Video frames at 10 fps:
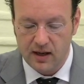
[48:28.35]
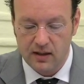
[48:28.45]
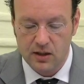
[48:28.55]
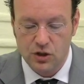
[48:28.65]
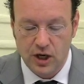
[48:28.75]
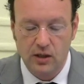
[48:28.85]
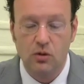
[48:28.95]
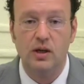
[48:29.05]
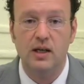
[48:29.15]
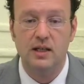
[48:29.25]
in the
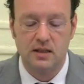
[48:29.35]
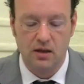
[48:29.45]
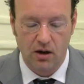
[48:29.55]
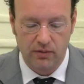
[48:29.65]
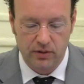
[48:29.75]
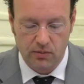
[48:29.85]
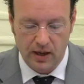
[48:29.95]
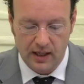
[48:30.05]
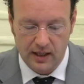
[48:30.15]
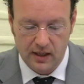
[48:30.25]
genuineness of the
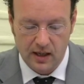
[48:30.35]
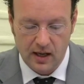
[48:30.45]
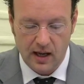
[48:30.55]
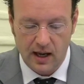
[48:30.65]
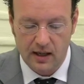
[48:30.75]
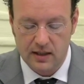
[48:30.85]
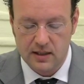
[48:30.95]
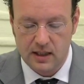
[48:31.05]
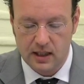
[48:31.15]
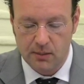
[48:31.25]
relic and its
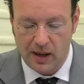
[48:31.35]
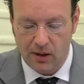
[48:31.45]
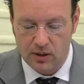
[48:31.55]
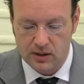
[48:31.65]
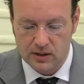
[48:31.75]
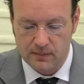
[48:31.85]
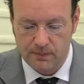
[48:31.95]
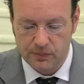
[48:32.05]
healing powers.